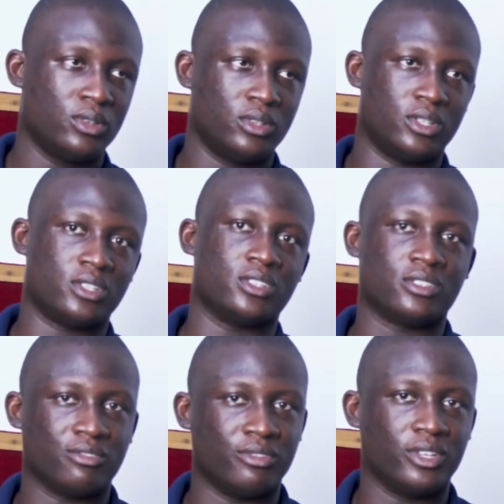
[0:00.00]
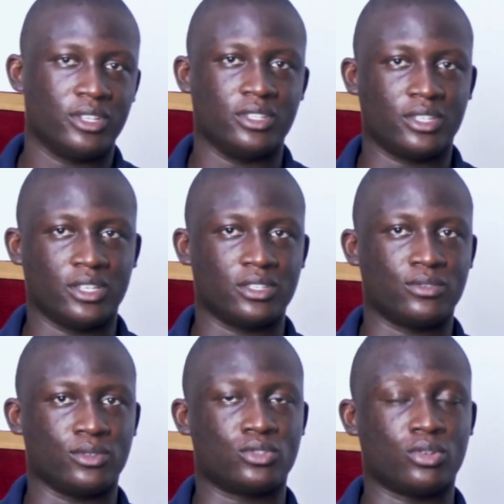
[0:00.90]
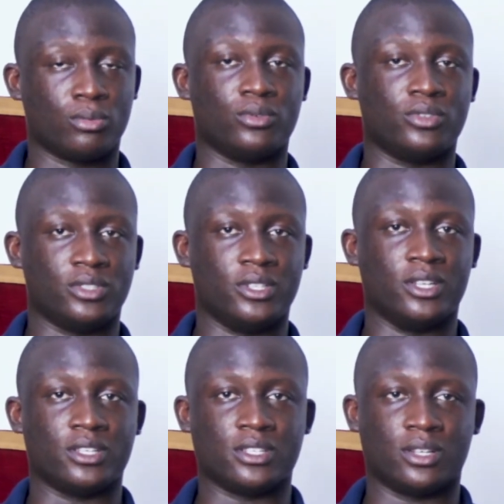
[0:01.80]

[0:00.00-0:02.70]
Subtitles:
This isn't really the case for some of the dealers